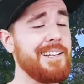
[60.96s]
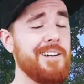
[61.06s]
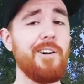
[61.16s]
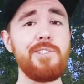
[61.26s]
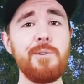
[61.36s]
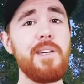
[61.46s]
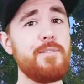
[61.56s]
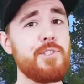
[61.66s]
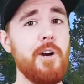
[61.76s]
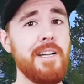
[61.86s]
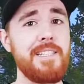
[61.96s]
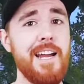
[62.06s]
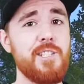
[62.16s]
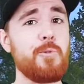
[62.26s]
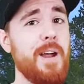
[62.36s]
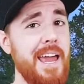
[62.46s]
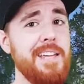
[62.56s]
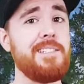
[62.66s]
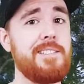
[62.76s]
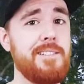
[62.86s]
can also give a target dinosaur
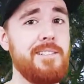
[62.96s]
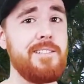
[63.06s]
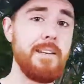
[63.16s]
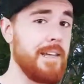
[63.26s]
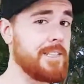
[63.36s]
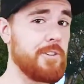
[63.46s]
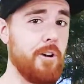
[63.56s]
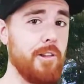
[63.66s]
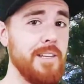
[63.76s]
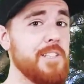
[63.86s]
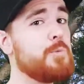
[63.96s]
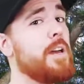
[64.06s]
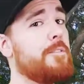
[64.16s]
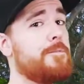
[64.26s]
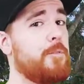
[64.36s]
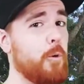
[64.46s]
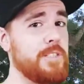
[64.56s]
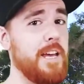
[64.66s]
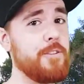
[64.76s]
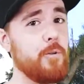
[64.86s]
haste. Next on our list, we have 4
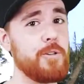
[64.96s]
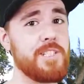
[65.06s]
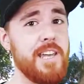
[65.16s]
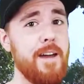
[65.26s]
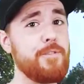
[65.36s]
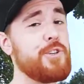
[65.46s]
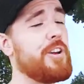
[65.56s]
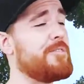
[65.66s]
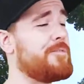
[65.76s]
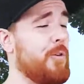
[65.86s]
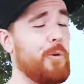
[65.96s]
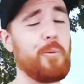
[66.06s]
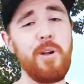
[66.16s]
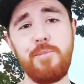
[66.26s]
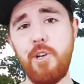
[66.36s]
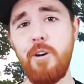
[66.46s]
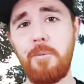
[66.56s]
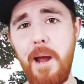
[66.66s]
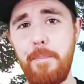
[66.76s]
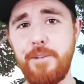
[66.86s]
Deathgorge Scavenger and 4 Ripjaw
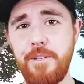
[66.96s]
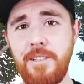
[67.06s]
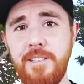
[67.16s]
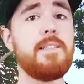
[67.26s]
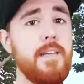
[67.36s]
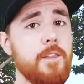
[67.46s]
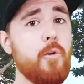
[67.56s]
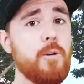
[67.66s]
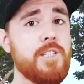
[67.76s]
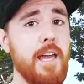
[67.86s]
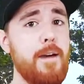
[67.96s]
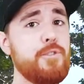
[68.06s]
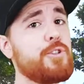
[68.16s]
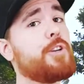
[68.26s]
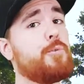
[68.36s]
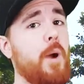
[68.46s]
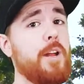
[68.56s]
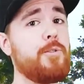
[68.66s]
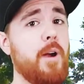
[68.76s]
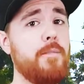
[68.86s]
Raptor. Deathgorge Scavenger can
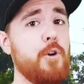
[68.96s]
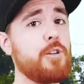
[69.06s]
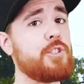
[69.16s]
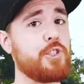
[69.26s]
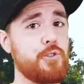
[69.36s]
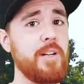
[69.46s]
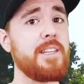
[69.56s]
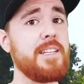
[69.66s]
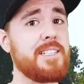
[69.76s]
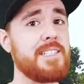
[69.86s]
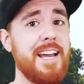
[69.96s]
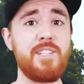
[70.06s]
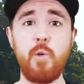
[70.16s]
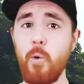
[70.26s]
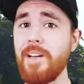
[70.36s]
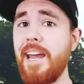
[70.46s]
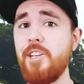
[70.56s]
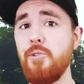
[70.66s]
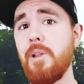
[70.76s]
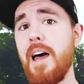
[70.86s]
raid graveyards to strengthen its stats or
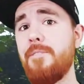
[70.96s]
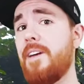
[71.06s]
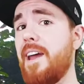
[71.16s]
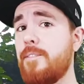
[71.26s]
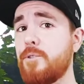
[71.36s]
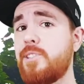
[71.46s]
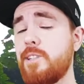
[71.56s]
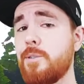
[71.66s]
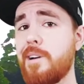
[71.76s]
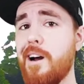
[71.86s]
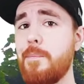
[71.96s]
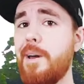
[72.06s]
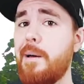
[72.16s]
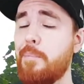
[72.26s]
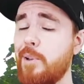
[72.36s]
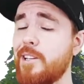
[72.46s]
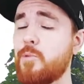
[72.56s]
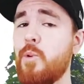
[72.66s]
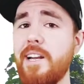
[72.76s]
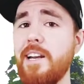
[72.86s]
gain you life every single combat,
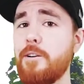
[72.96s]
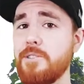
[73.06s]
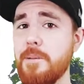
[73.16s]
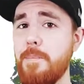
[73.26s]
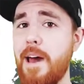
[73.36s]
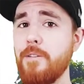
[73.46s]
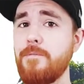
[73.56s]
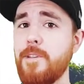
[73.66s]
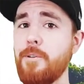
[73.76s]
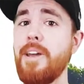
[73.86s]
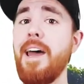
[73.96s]
plus when it enters the battlefield,